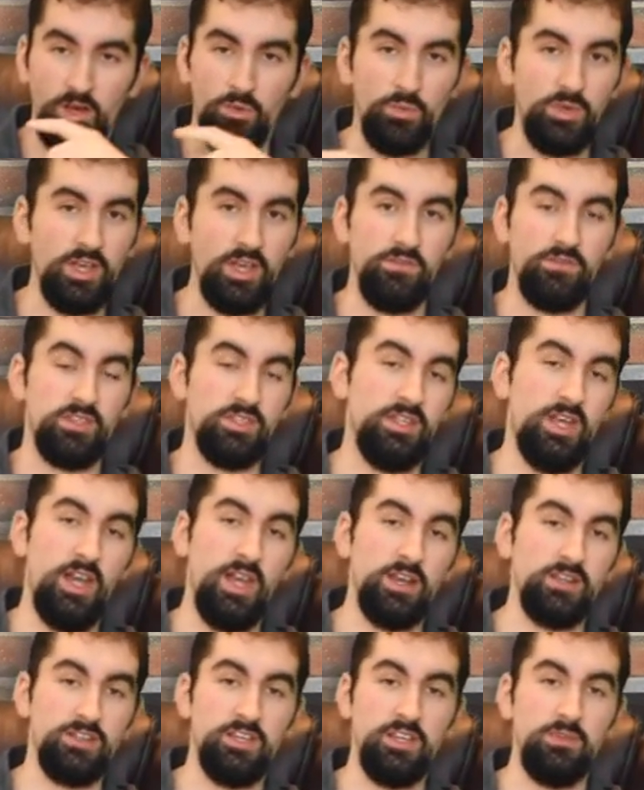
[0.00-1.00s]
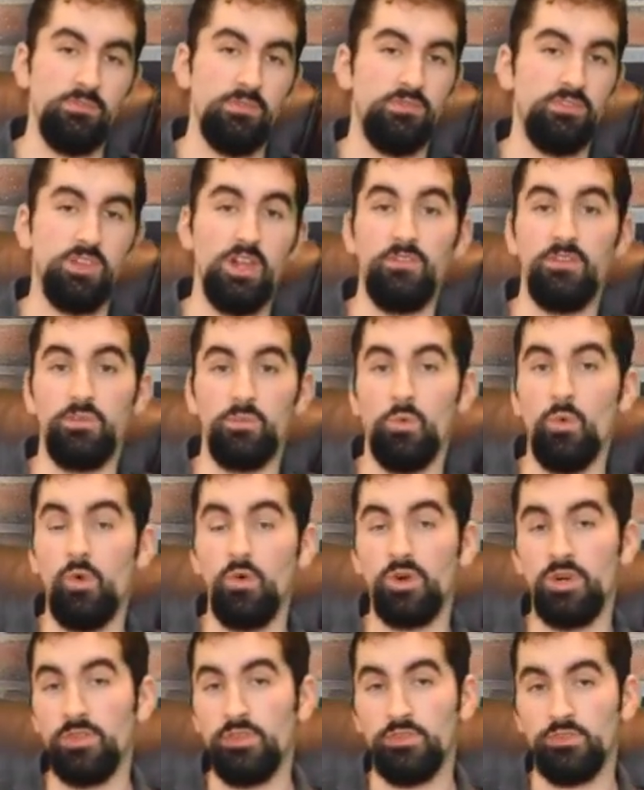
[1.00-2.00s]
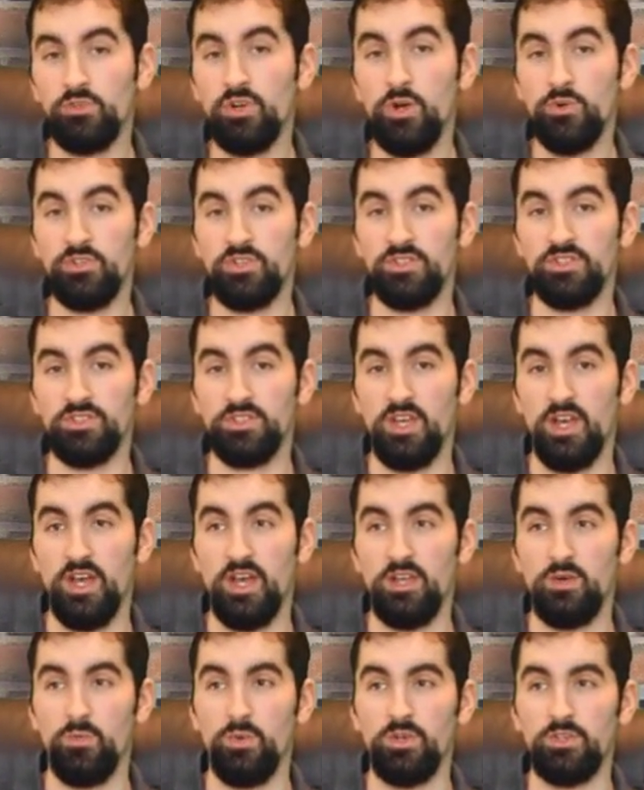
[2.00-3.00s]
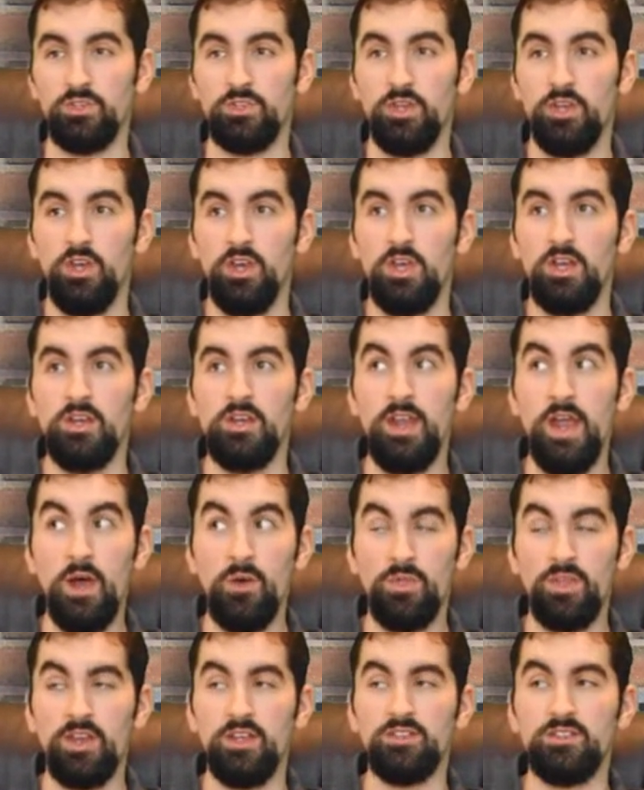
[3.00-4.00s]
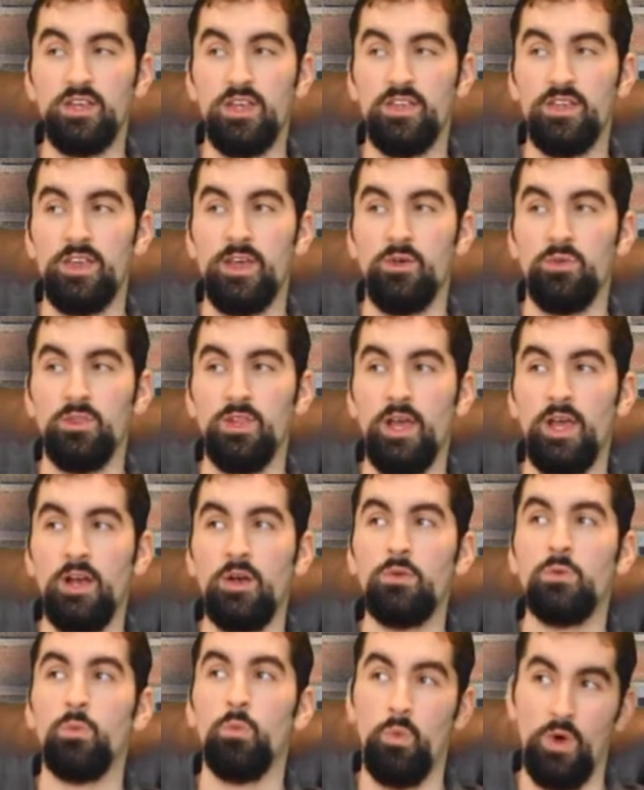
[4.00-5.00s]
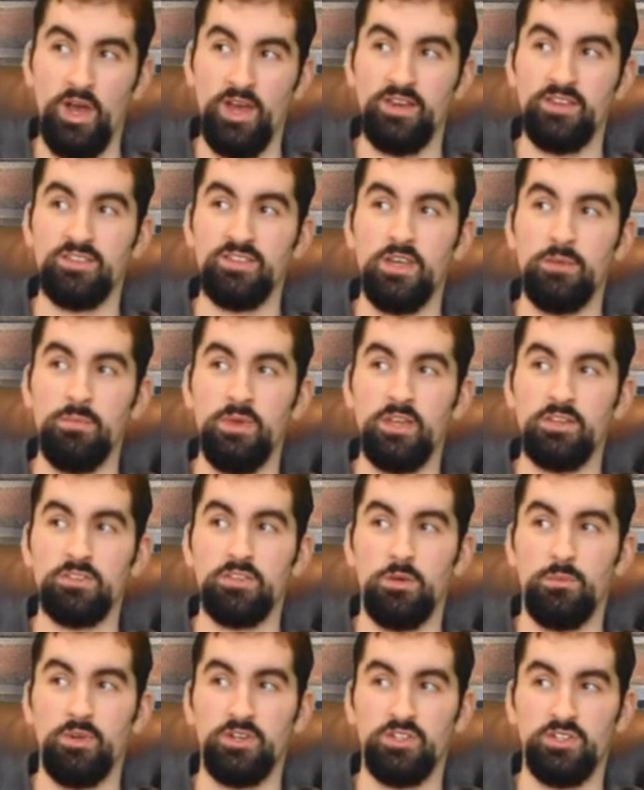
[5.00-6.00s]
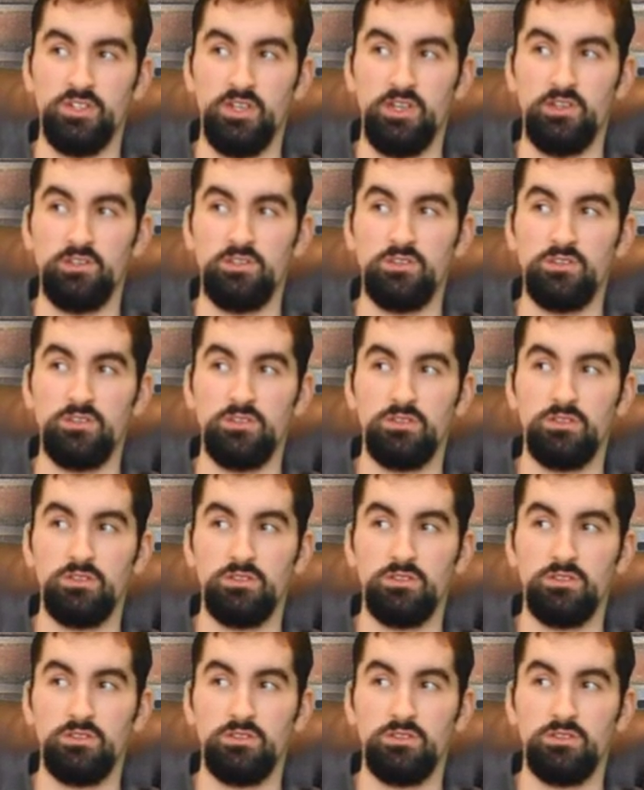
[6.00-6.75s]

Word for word: We have the tag team of love and war on the Trojan side, which, now that I say that out loud, why does that make so much sense?